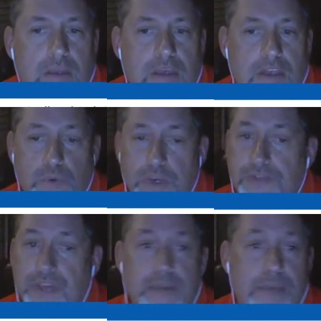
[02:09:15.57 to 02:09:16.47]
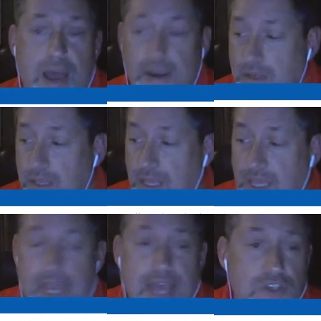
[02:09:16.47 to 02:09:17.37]
Because when you think about it,
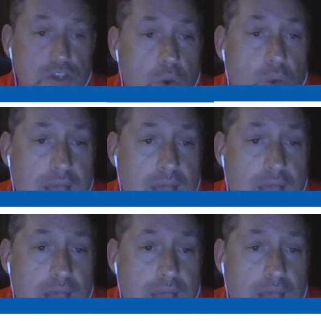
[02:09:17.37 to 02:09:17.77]
he has no